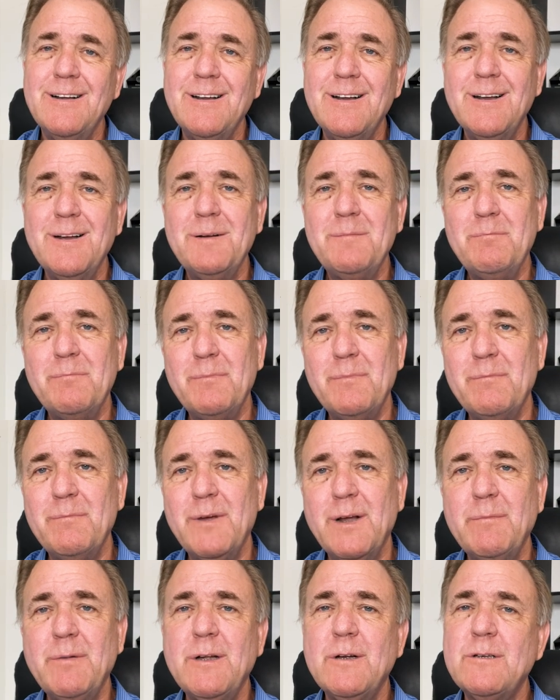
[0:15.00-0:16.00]
and
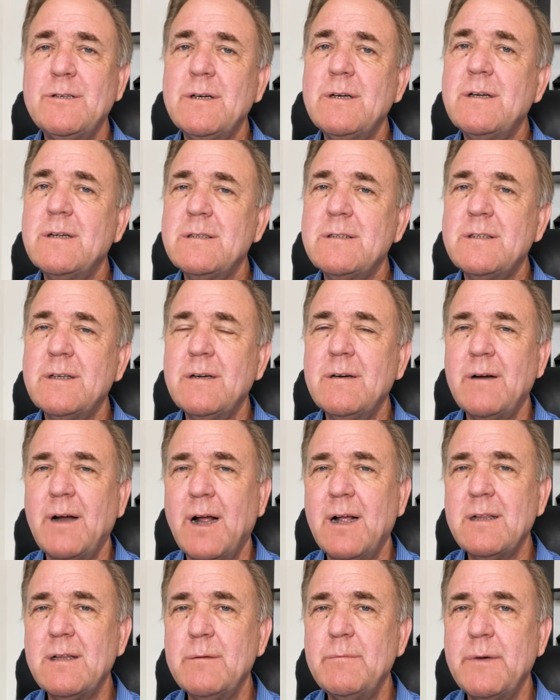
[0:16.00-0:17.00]
maybe you should consider
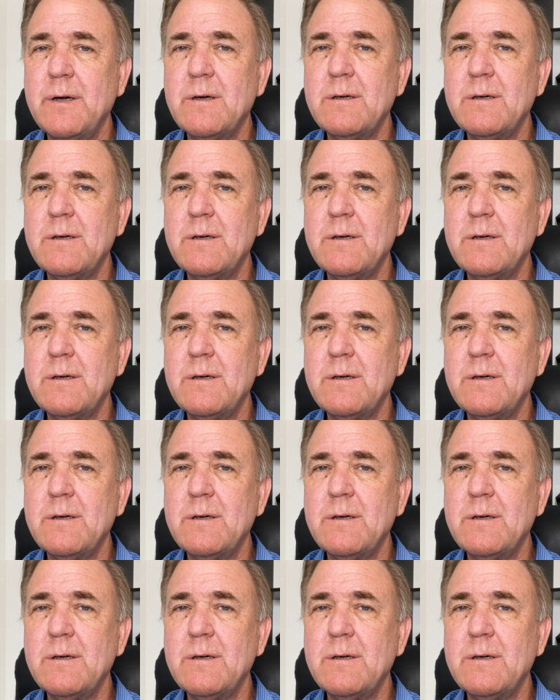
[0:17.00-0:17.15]
Anthem,